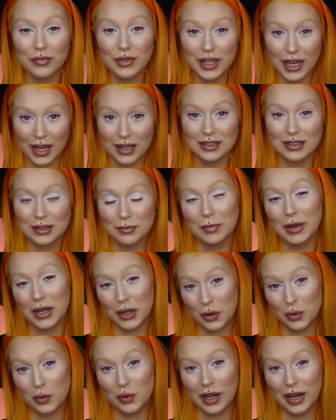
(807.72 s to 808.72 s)
Yes,
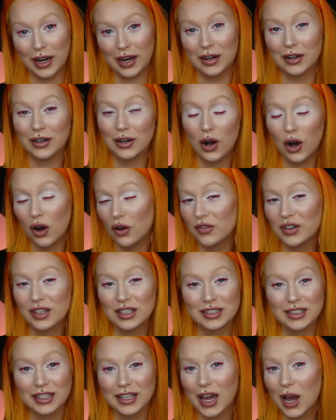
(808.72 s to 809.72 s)
my own hair.
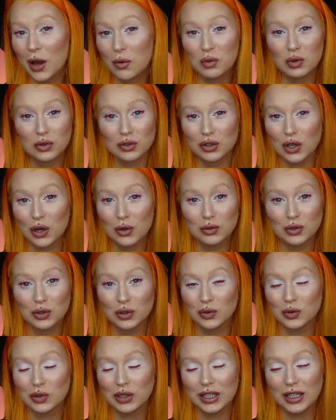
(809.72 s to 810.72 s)
Obviously, I won't go
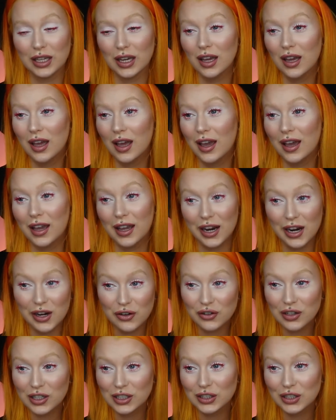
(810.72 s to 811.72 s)
to the
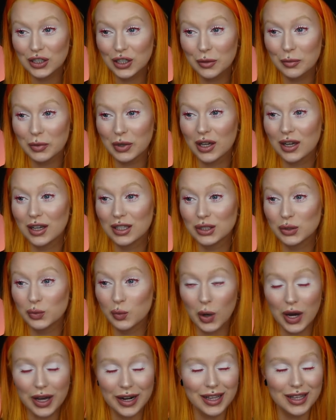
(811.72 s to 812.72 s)
hairdresser because
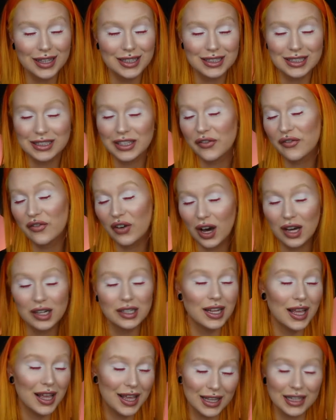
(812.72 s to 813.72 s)
what is the
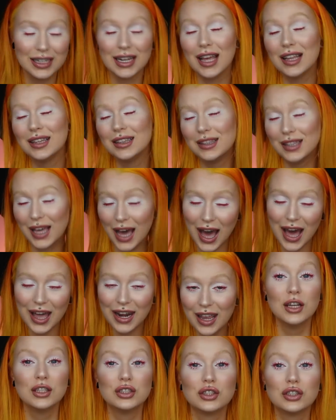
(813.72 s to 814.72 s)
fun in
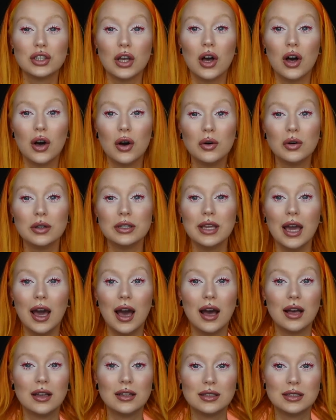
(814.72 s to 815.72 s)
that? So
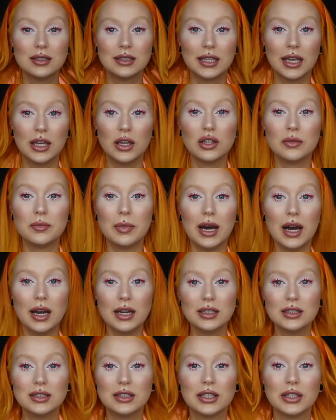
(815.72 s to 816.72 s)
yeah, say
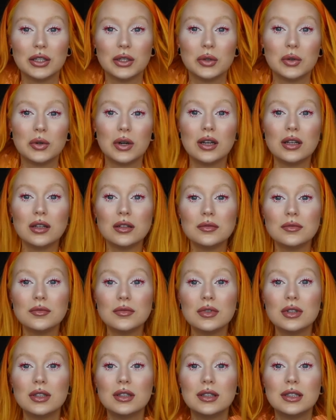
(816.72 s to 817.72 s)
goodbye to
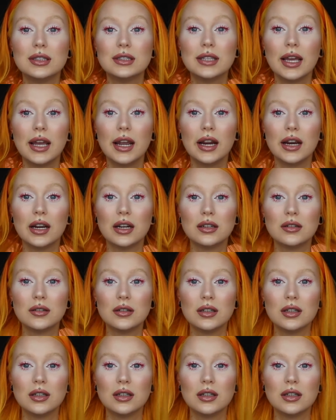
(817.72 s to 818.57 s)
this hair.